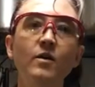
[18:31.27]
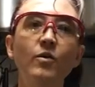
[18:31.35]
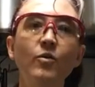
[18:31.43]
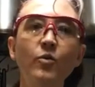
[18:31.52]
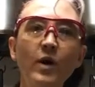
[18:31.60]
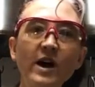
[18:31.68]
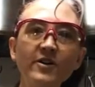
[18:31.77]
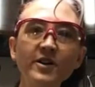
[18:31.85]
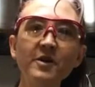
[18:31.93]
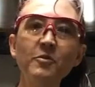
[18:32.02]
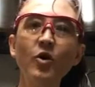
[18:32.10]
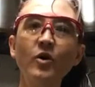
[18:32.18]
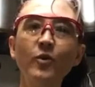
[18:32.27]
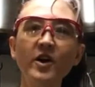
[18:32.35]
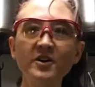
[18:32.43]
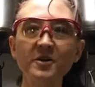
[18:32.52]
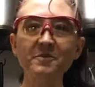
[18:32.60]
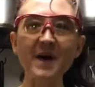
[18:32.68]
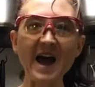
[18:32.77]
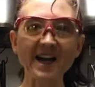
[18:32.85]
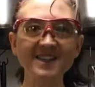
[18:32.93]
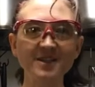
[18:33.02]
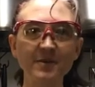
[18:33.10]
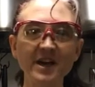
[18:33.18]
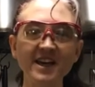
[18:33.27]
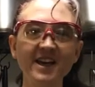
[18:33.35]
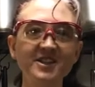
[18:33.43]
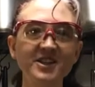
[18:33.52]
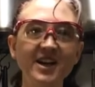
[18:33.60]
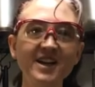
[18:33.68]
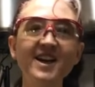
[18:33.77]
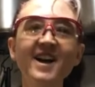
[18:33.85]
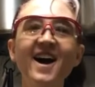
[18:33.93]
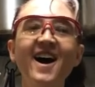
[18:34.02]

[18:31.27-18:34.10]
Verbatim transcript: Very welcome or welcome back to my kitchen.